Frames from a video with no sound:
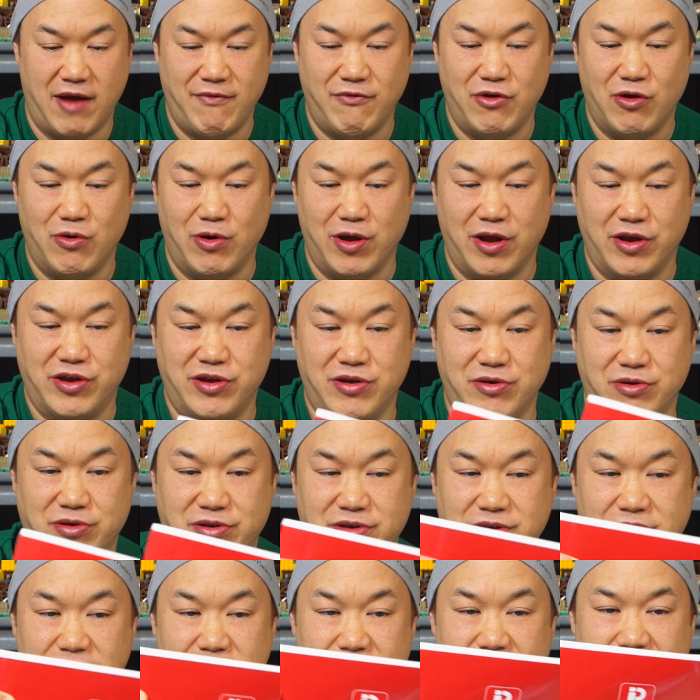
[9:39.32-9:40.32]
have no issues
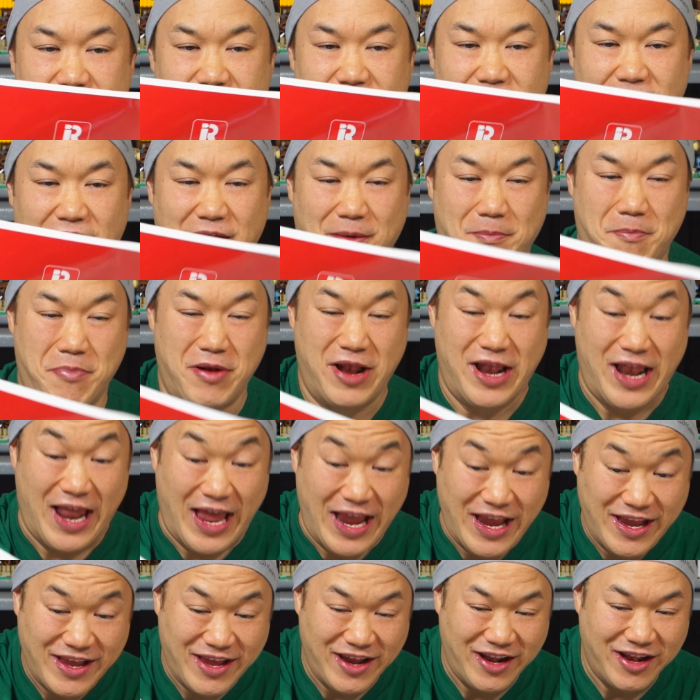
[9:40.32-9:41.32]
like
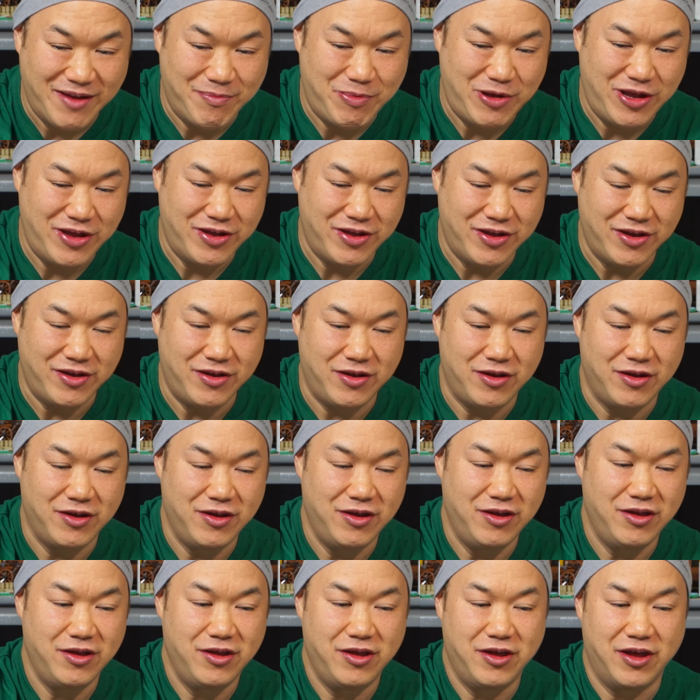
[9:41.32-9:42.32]
placing the pieces.
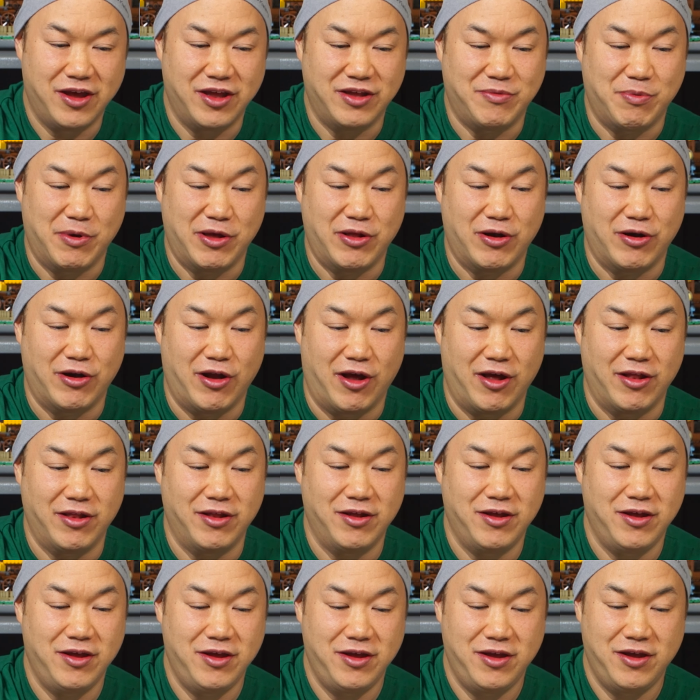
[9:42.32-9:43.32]
It's whether or not
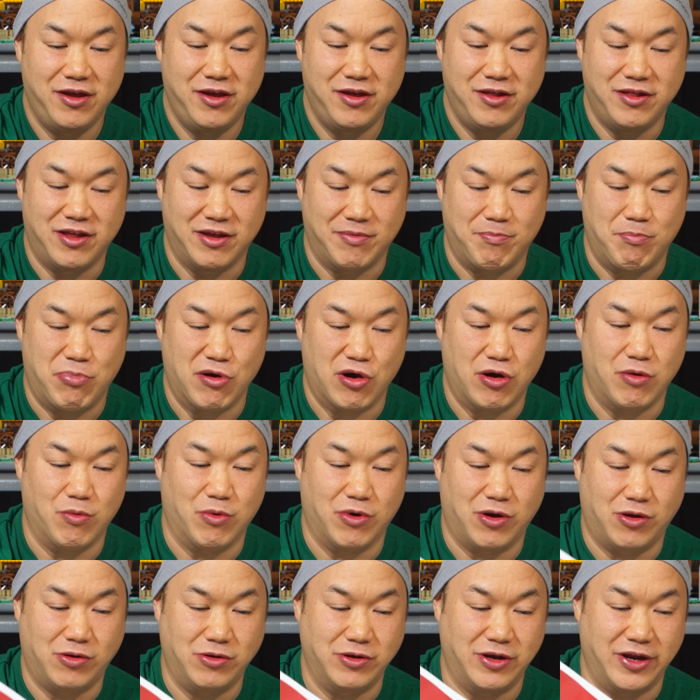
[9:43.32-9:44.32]
this bird
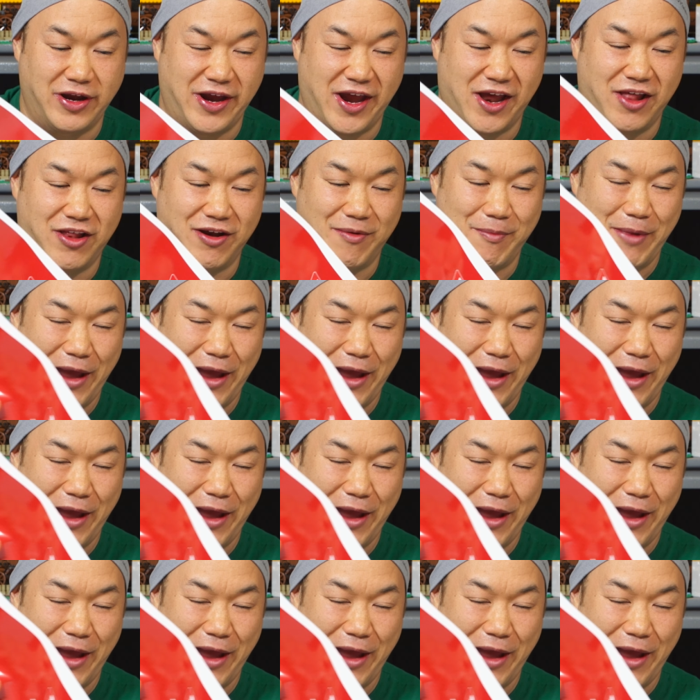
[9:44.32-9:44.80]
will hold together,